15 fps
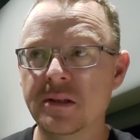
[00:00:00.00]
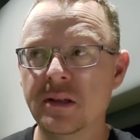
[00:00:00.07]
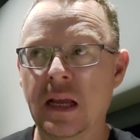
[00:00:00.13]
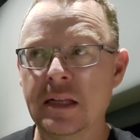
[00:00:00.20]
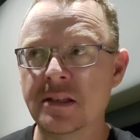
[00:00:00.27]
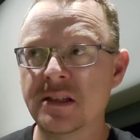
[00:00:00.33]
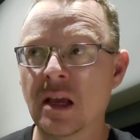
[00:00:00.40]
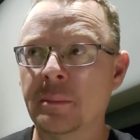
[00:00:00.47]

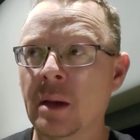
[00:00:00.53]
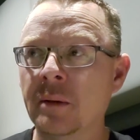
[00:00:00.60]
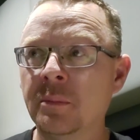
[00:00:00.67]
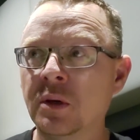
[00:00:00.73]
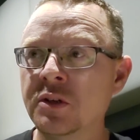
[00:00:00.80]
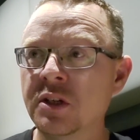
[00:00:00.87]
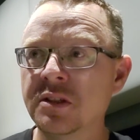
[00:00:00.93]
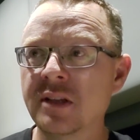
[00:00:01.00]
and some of
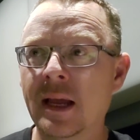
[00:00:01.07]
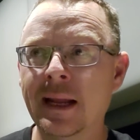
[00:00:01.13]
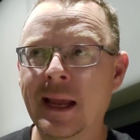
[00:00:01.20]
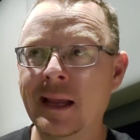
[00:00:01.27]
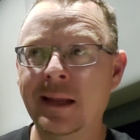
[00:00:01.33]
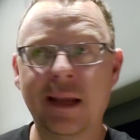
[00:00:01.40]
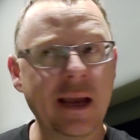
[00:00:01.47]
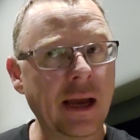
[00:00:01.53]
them are just like,
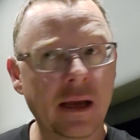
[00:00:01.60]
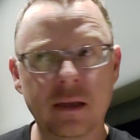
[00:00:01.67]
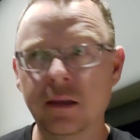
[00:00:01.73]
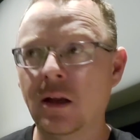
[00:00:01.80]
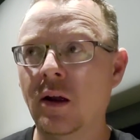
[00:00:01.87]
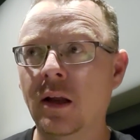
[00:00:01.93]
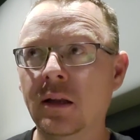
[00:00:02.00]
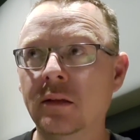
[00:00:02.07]
hey, yeah,
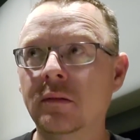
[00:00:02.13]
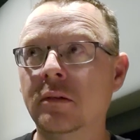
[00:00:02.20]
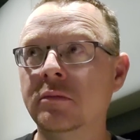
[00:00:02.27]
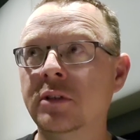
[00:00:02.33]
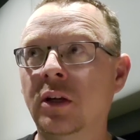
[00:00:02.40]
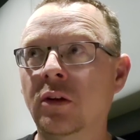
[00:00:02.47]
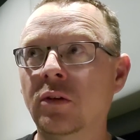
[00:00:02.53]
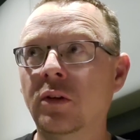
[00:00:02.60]

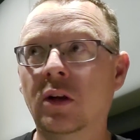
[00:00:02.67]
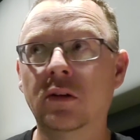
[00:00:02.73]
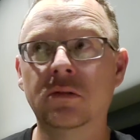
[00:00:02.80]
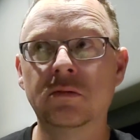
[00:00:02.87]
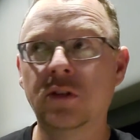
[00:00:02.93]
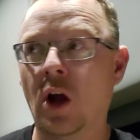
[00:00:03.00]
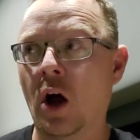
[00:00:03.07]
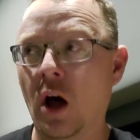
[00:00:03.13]
their
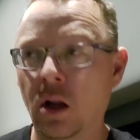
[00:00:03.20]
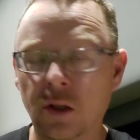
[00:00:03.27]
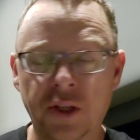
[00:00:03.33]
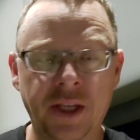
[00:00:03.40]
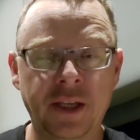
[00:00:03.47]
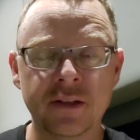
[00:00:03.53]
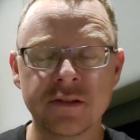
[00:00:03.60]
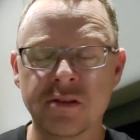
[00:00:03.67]

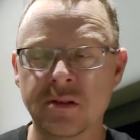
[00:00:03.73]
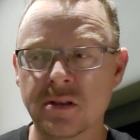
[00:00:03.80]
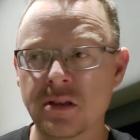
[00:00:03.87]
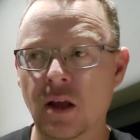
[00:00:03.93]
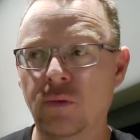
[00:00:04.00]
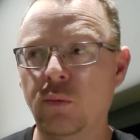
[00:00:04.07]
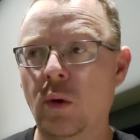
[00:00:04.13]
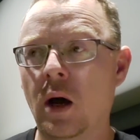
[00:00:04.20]
colleagues and
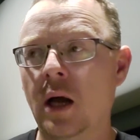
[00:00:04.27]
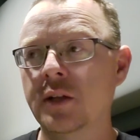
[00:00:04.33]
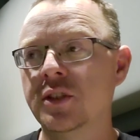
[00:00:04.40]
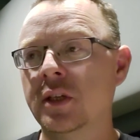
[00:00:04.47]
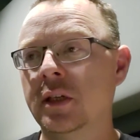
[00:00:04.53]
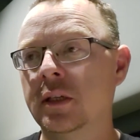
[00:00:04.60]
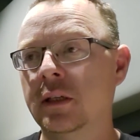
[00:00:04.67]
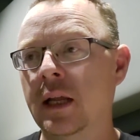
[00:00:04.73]
stuff watch
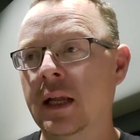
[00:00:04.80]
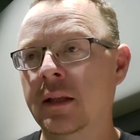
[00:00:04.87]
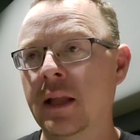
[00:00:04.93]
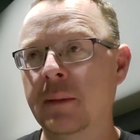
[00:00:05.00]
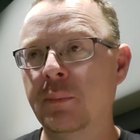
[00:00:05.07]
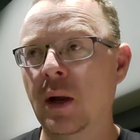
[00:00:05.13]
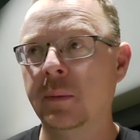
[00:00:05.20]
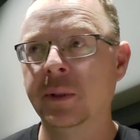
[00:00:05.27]
it, and
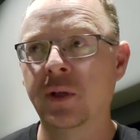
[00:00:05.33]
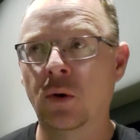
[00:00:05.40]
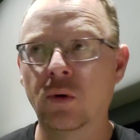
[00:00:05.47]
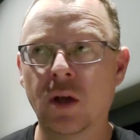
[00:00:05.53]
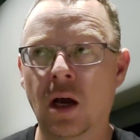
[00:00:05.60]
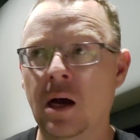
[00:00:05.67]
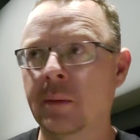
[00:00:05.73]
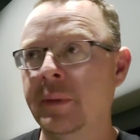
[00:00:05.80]
they probably don't
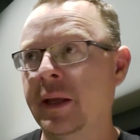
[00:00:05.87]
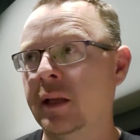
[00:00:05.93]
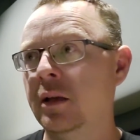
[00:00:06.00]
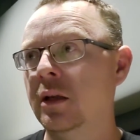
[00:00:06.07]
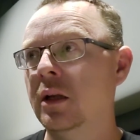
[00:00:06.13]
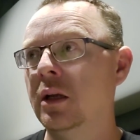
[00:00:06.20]
comment.